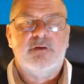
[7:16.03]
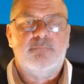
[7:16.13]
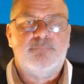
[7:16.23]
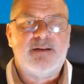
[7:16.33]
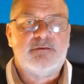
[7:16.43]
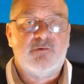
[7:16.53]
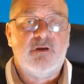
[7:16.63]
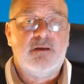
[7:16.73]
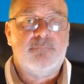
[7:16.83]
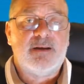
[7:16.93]

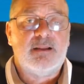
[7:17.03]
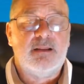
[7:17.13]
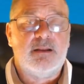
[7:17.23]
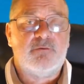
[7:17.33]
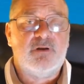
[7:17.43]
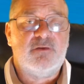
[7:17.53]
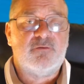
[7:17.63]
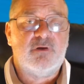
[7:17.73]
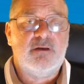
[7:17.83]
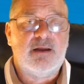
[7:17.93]
badly lit green
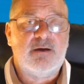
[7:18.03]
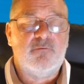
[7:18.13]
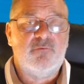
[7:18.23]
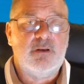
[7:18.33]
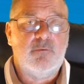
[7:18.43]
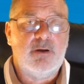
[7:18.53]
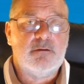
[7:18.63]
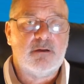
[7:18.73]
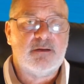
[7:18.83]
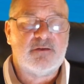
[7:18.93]
screen out really
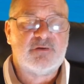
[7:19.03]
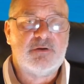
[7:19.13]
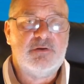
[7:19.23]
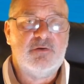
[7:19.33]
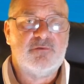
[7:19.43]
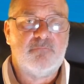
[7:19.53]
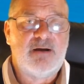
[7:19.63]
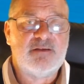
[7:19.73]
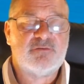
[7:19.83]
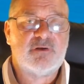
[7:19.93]
well, and that's how you use the
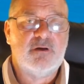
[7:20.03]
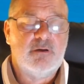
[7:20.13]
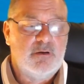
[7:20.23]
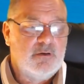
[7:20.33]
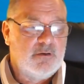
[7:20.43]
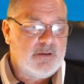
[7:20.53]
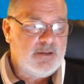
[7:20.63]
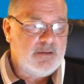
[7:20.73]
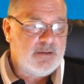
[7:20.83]
mask in